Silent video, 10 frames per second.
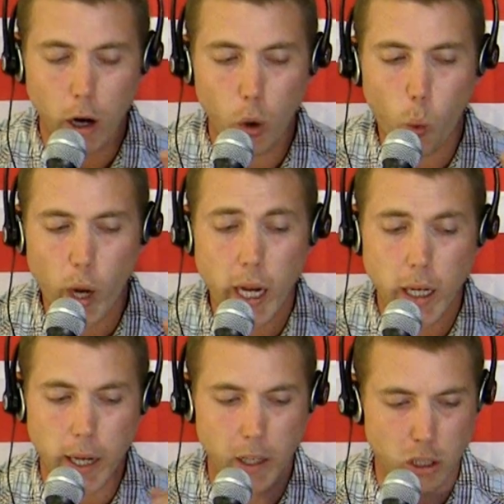A
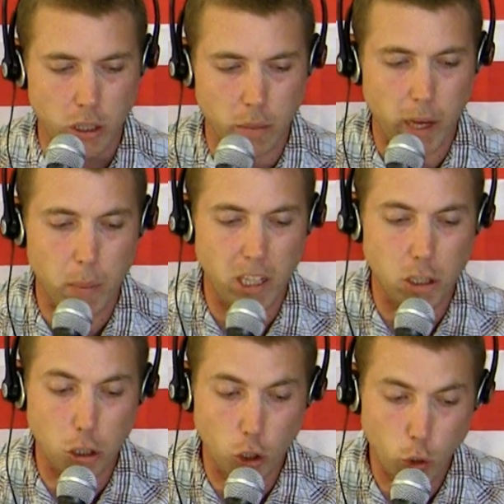weak nation may
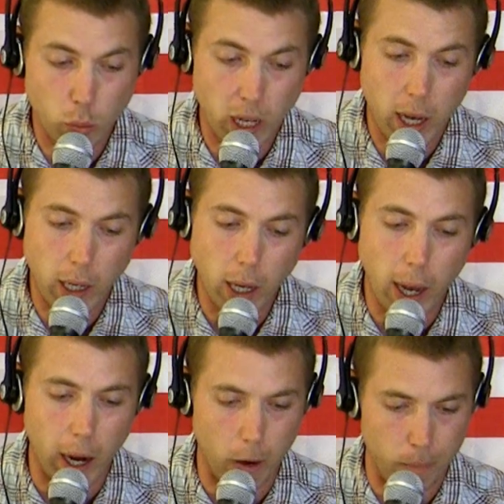be doomed
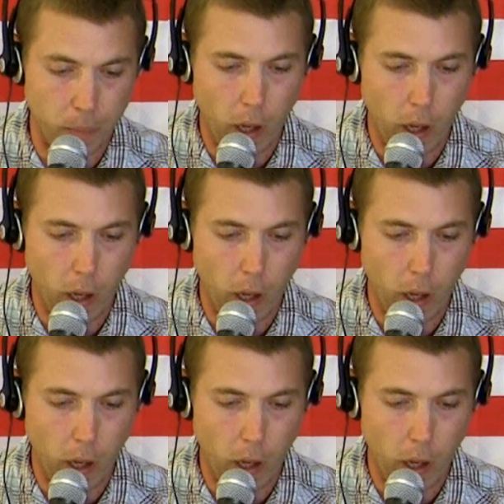anyhow,